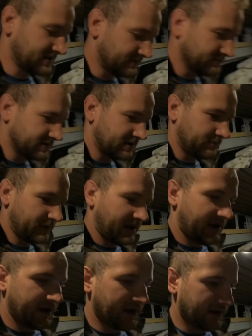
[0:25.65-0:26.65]
comes up
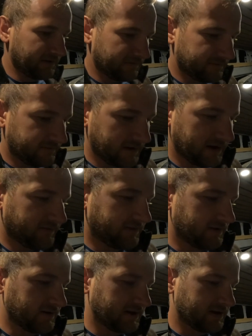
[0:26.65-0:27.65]
at
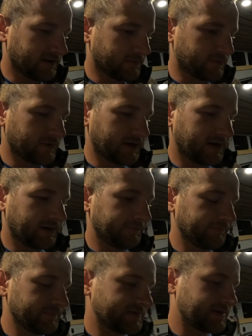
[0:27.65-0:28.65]
5:30 in the
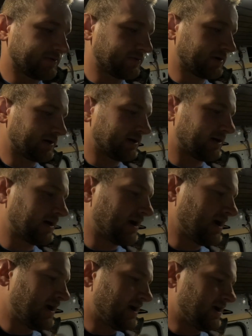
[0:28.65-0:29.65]
morning. So we're
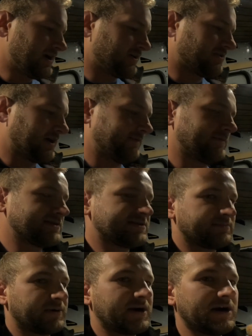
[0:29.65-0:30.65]
cramming
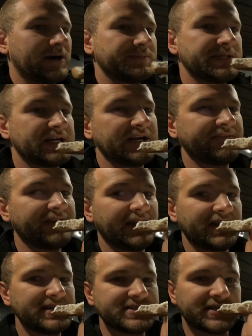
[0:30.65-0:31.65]
some carbs in our
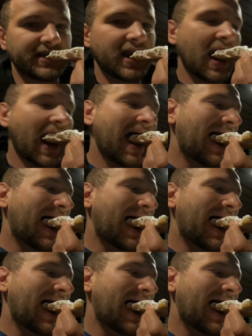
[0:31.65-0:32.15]
face and